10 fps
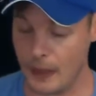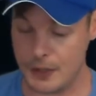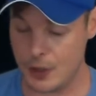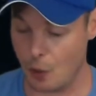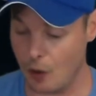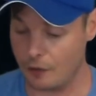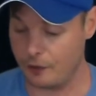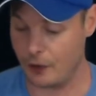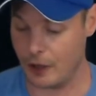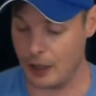So our
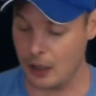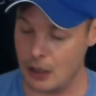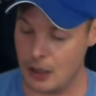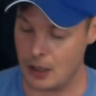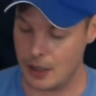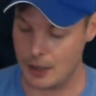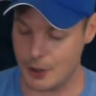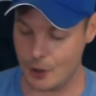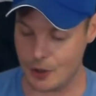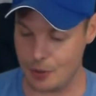filling is
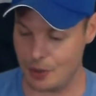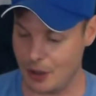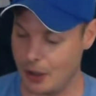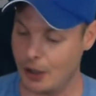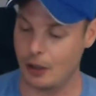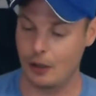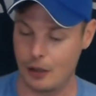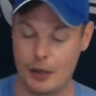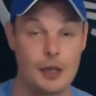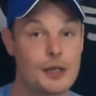going to be
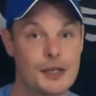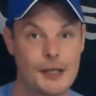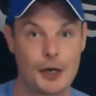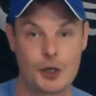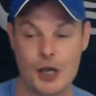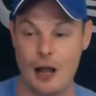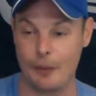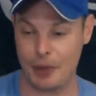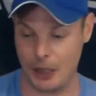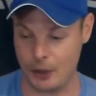Snyder's
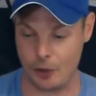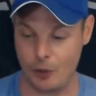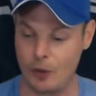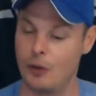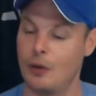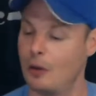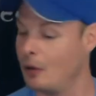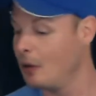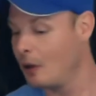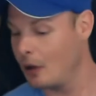jalapeno
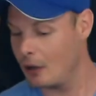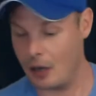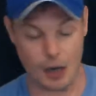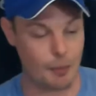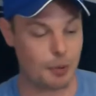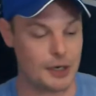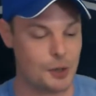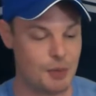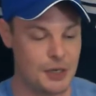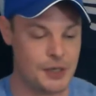
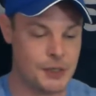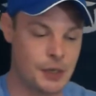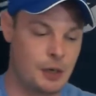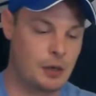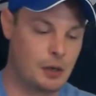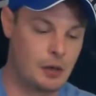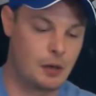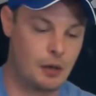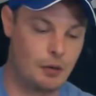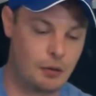pretzel pieces.
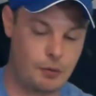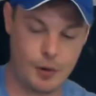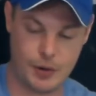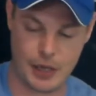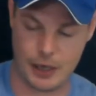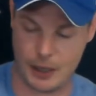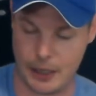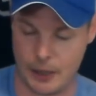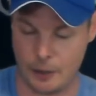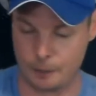Throw that in
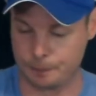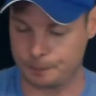there.